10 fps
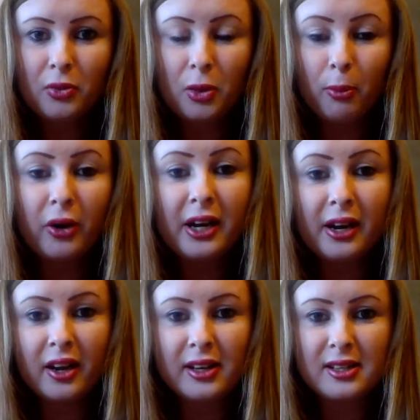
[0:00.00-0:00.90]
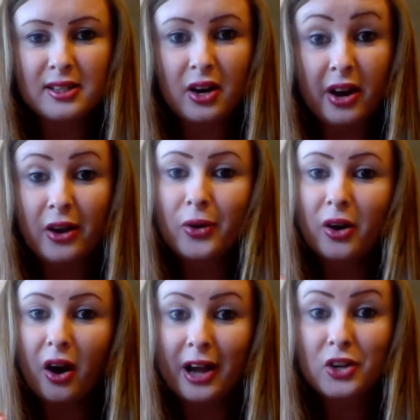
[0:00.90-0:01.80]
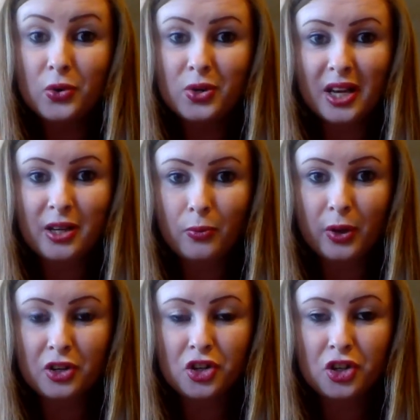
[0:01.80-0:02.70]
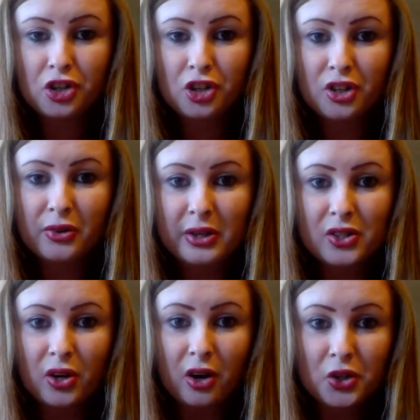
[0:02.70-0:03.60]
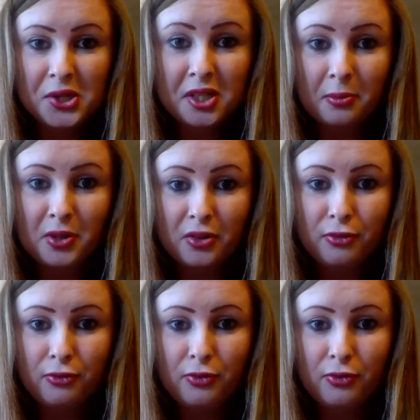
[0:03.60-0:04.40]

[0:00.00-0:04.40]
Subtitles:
The Mirena is an IUD, which is contraceptive